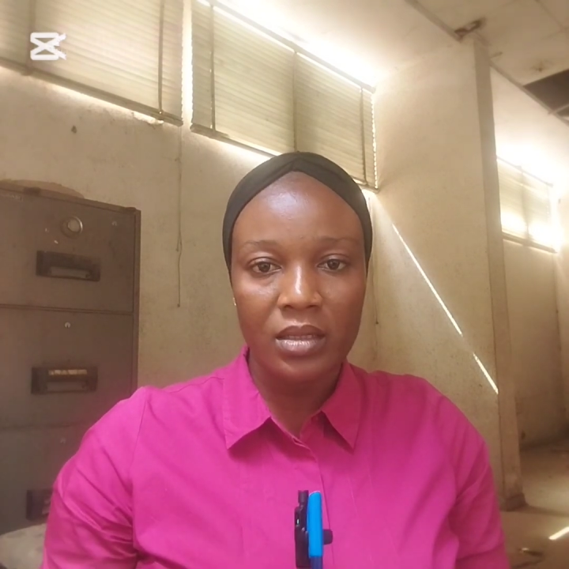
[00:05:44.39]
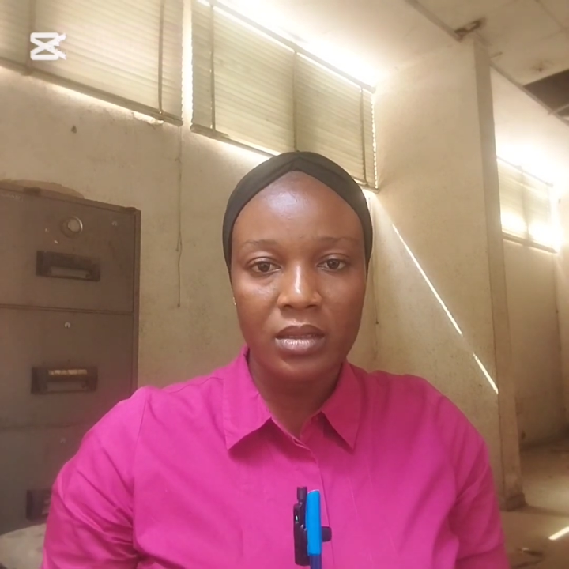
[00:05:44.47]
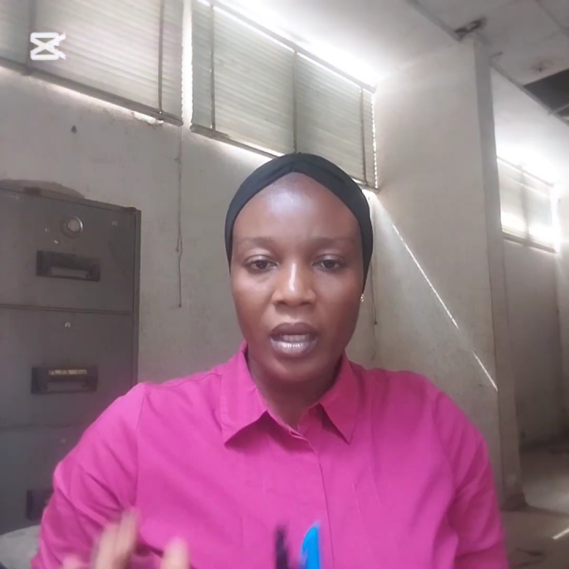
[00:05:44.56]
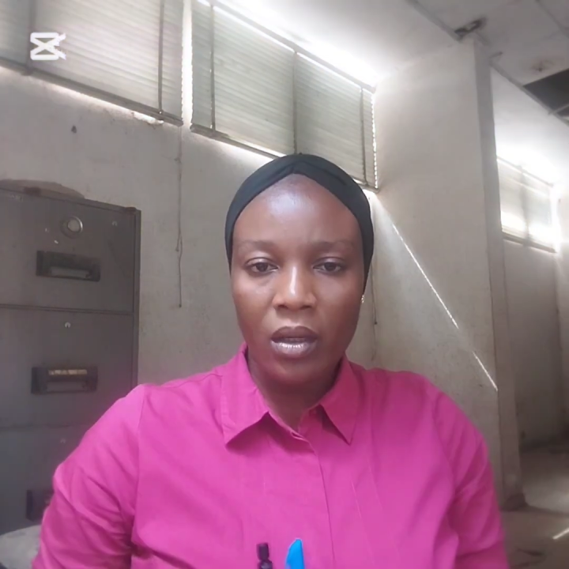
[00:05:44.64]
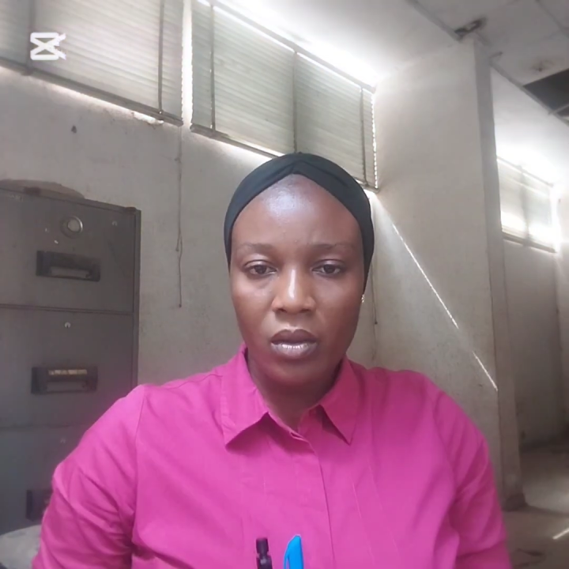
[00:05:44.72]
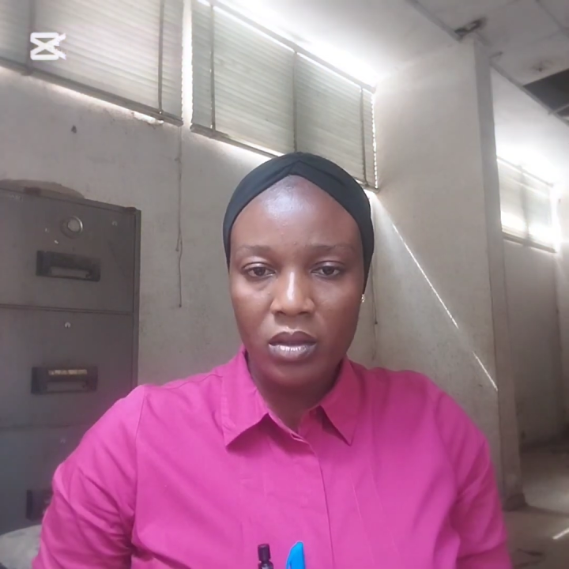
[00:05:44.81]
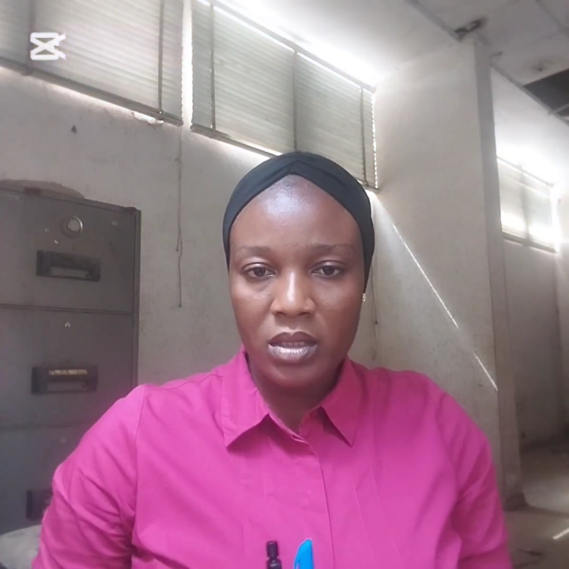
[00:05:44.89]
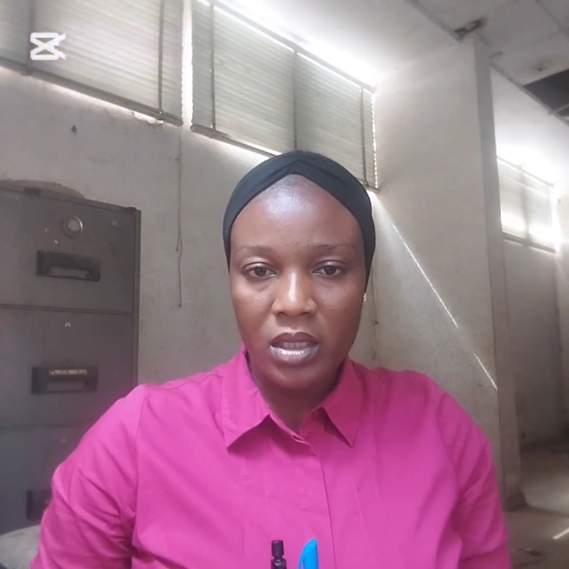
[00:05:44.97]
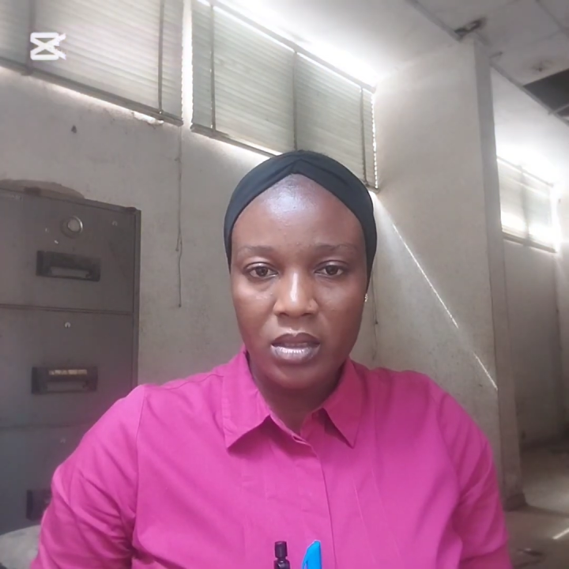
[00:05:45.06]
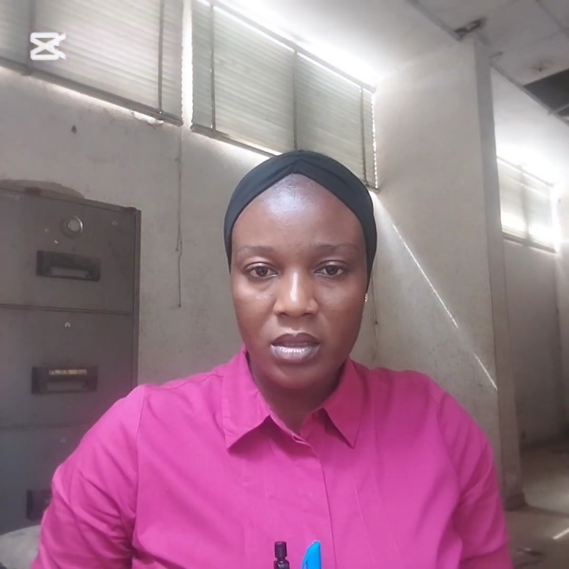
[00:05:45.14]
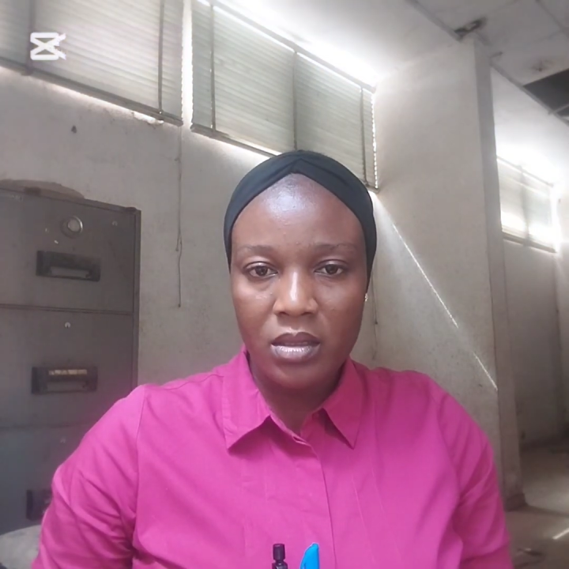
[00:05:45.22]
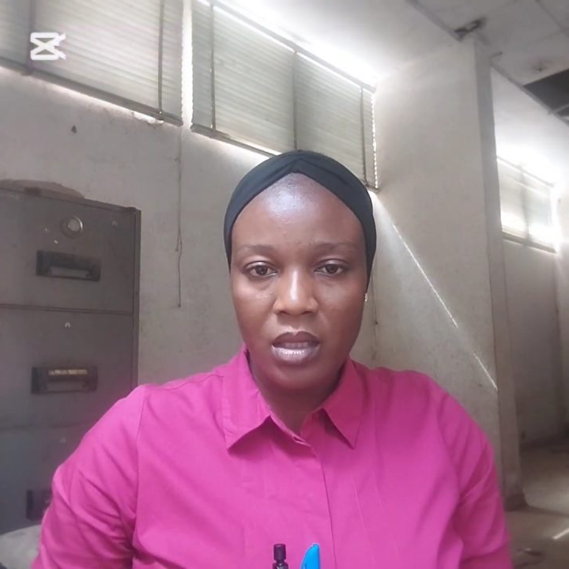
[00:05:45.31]
Make
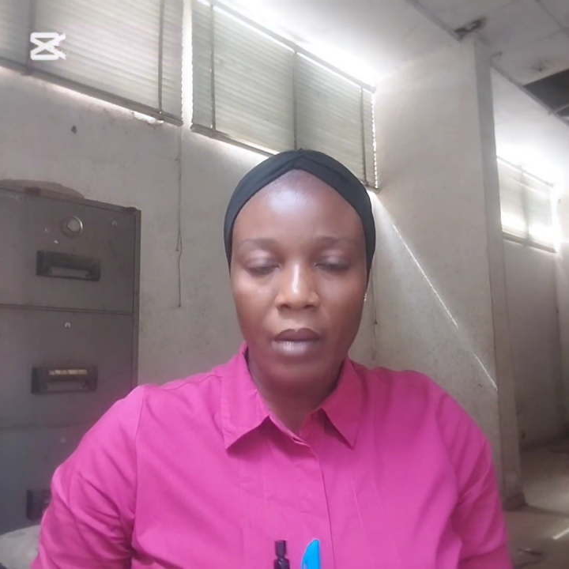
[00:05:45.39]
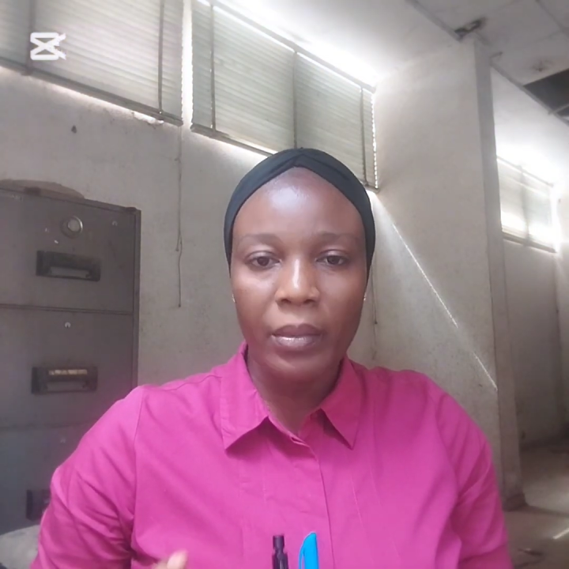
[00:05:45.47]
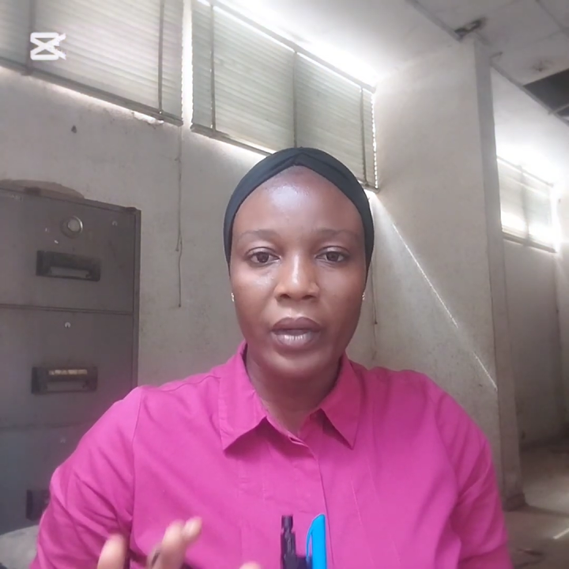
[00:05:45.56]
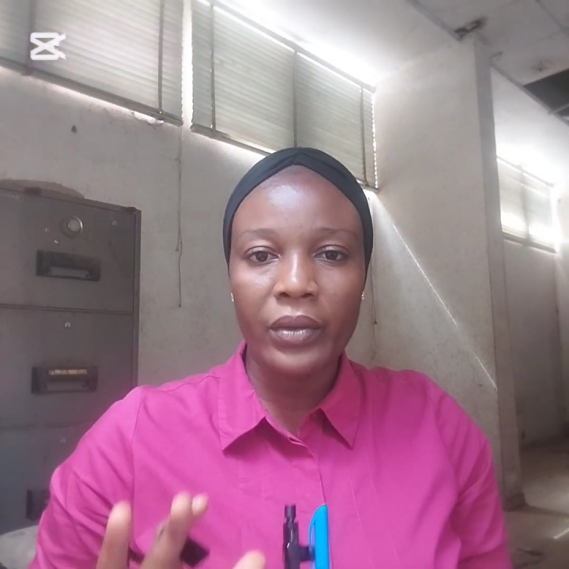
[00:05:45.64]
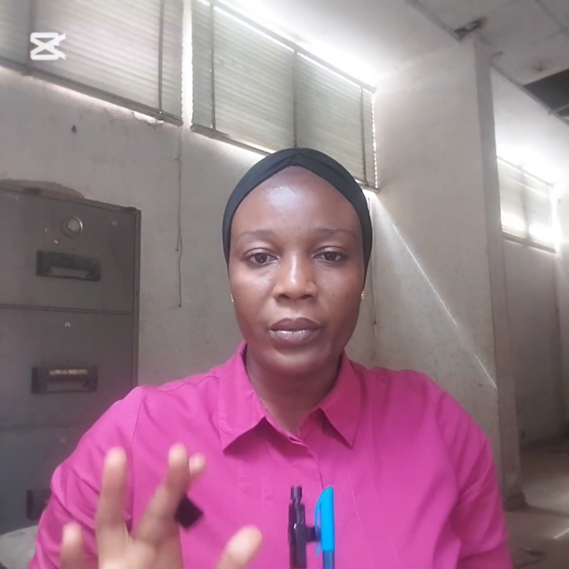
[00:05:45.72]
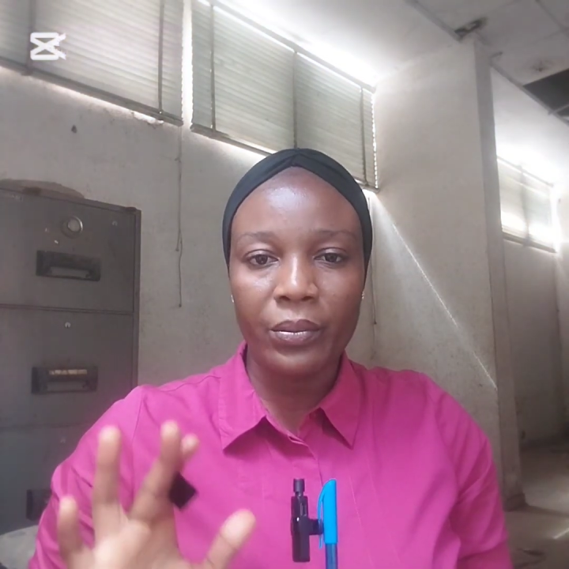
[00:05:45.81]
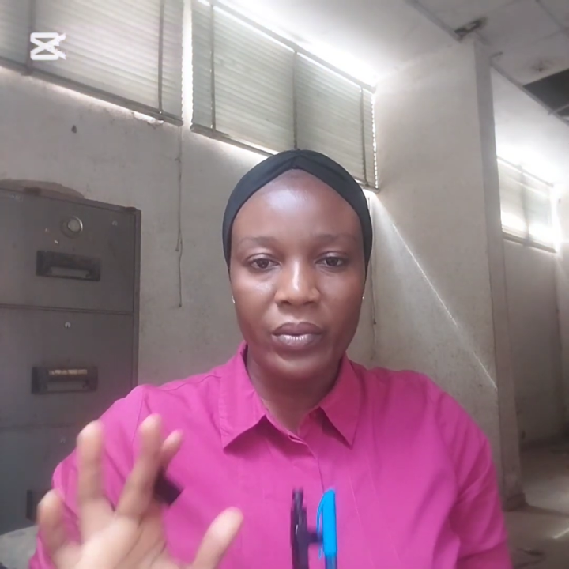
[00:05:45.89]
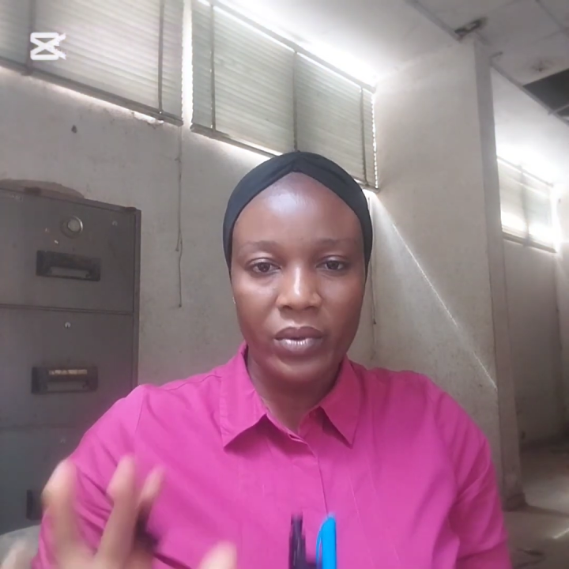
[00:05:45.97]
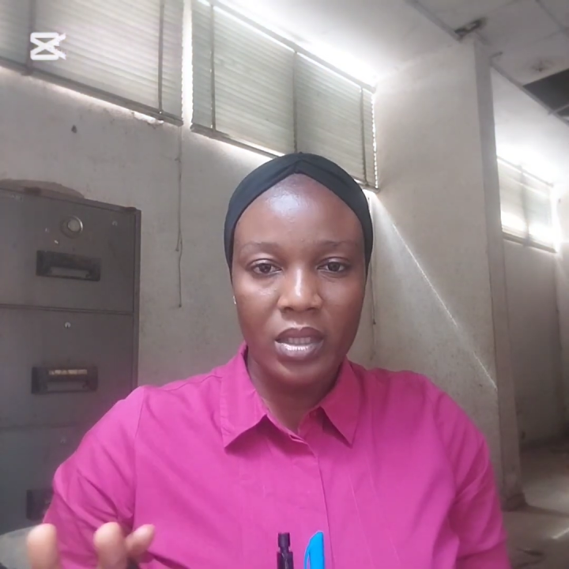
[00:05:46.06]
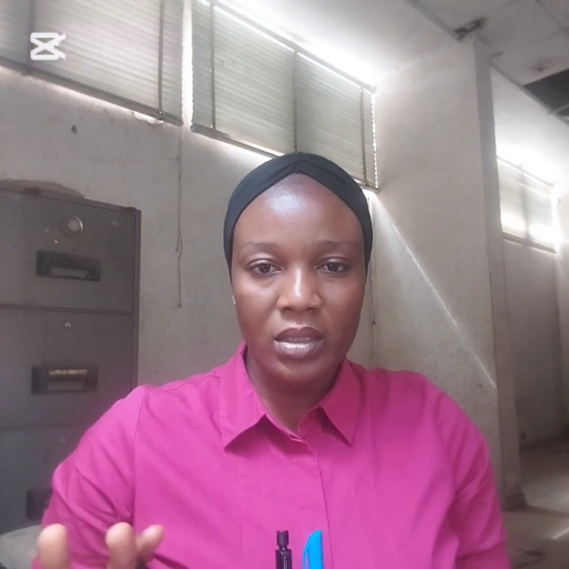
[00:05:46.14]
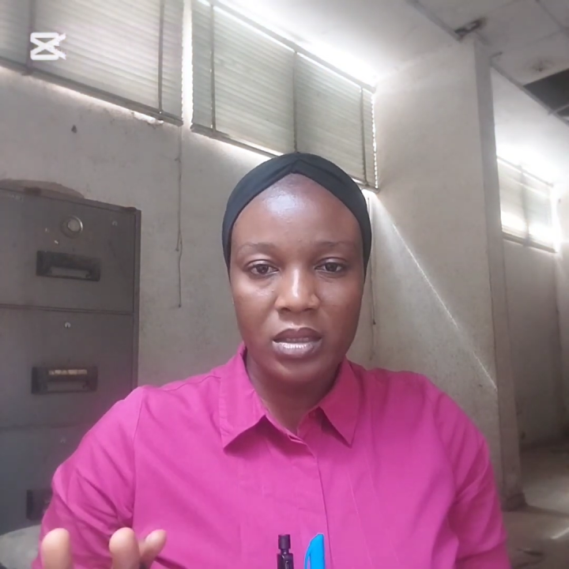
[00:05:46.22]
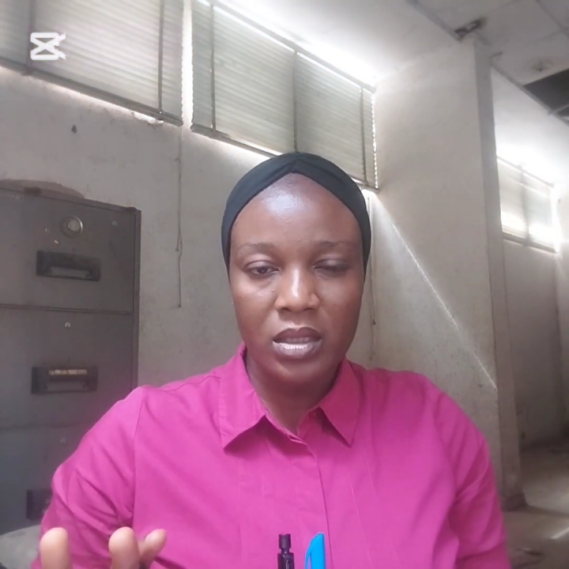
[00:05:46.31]
content about your brand.